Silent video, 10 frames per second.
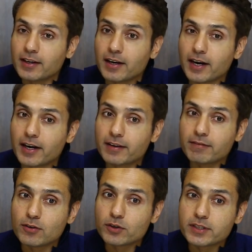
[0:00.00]
I
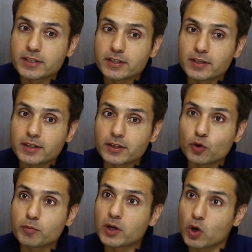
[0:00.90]
was uh,
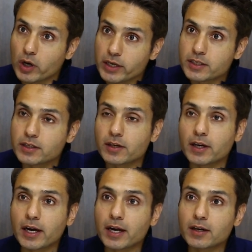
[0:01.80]
doing my college,
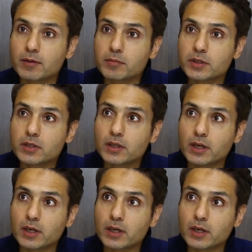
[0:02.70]
and Mr.